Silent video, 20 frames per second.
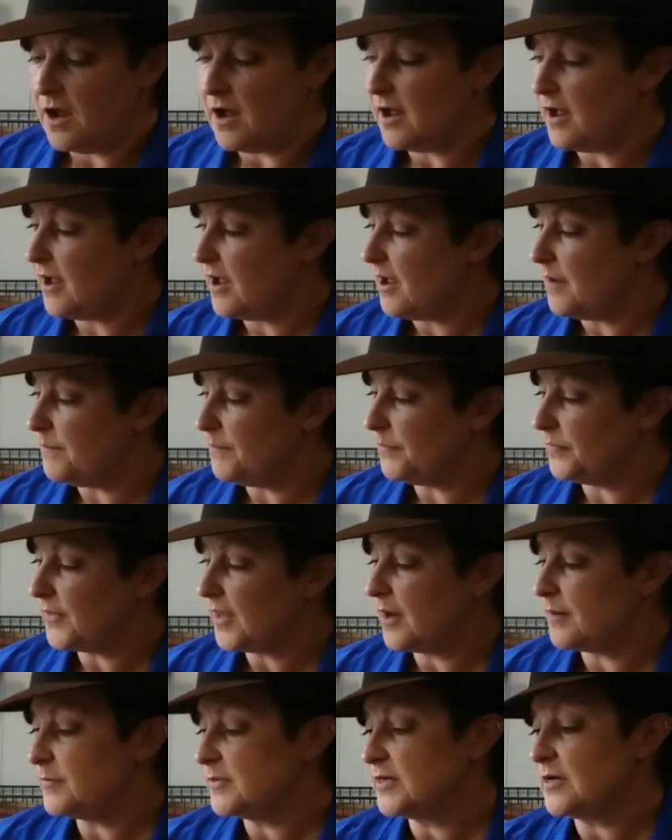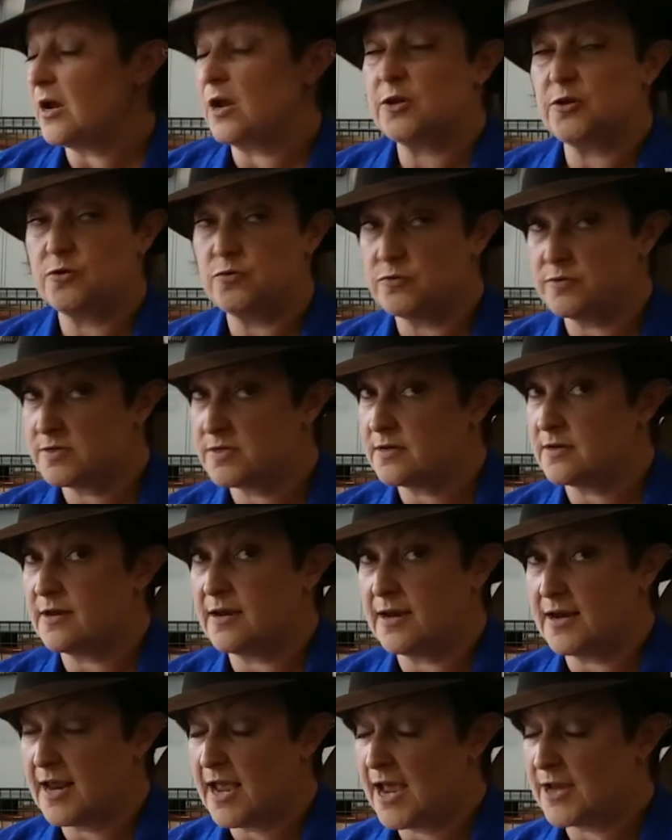I use
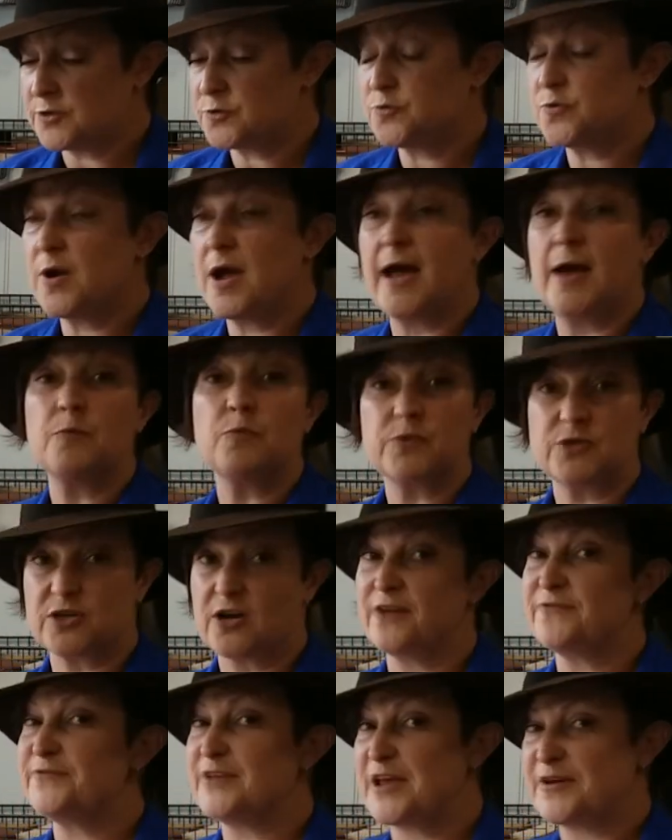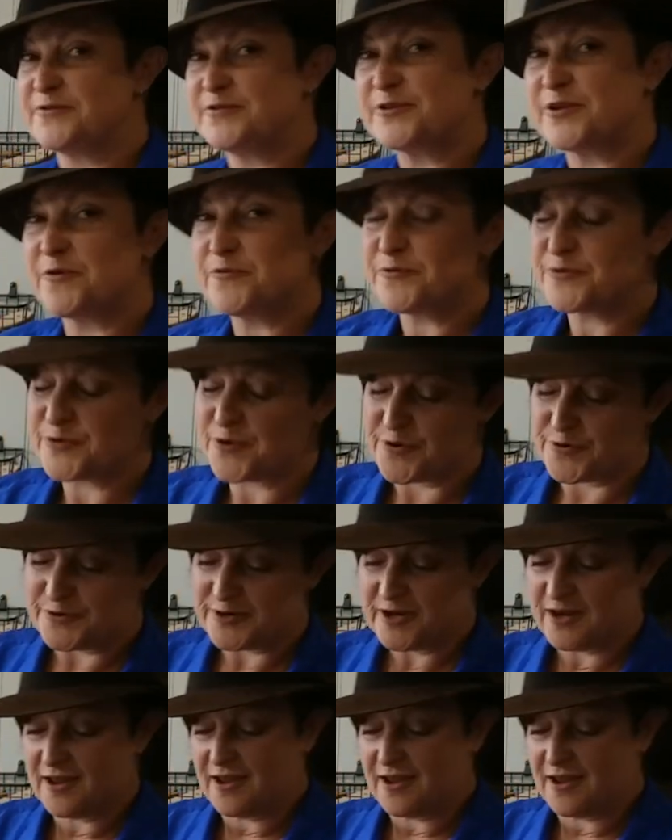an actual hat which I've now sold on